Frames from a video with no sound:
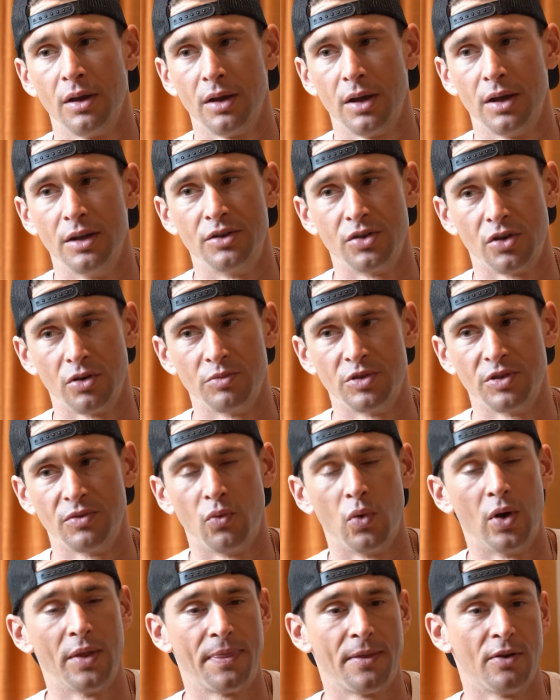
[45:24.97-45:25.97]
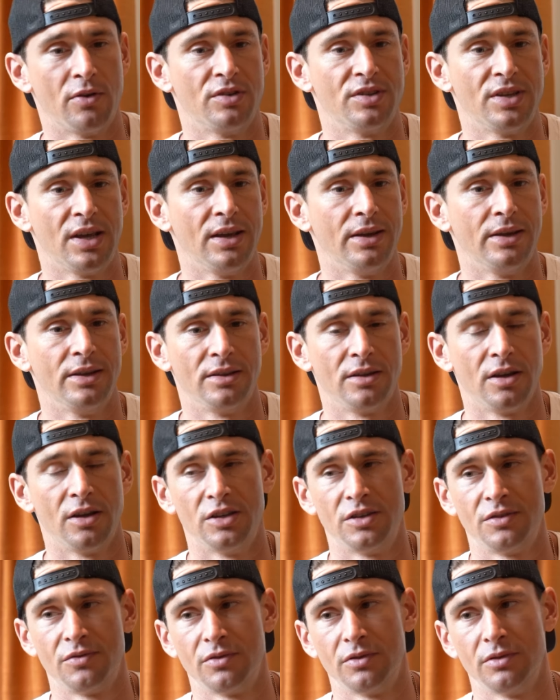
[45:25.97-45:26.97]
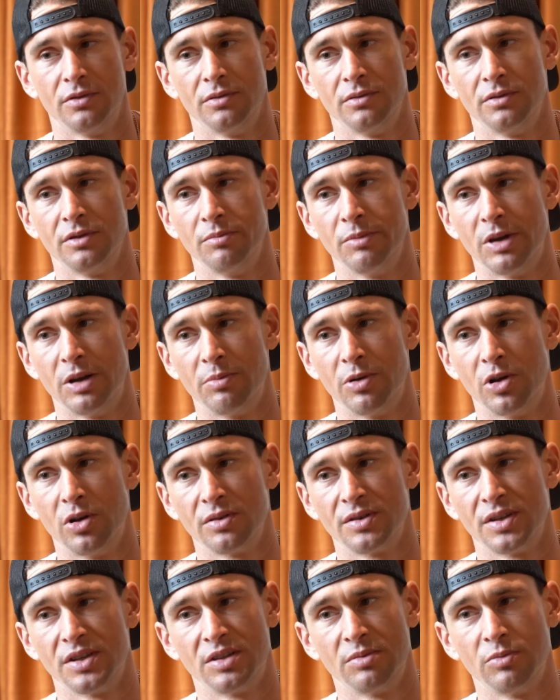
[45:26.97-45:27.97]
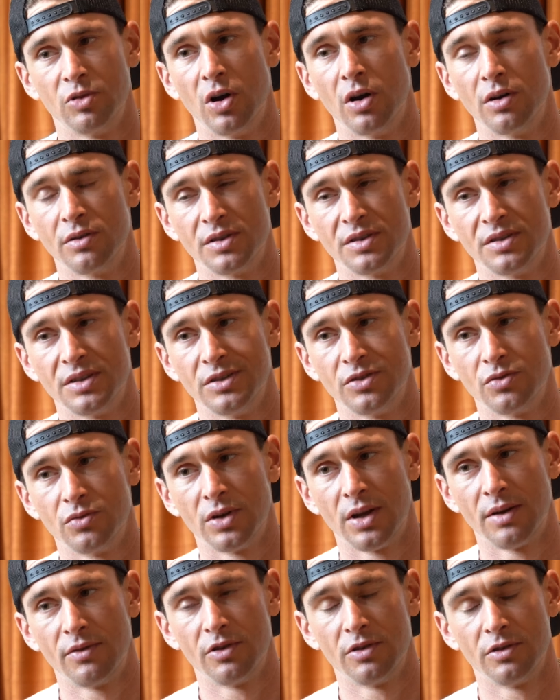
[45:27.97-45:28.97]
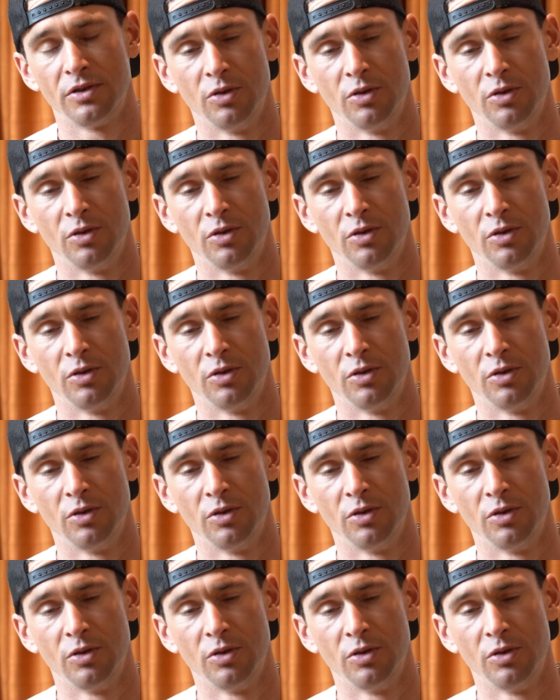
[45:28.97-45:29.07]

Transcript: in terms of what they're saying it does for the metabolic system or heart disease or whatever.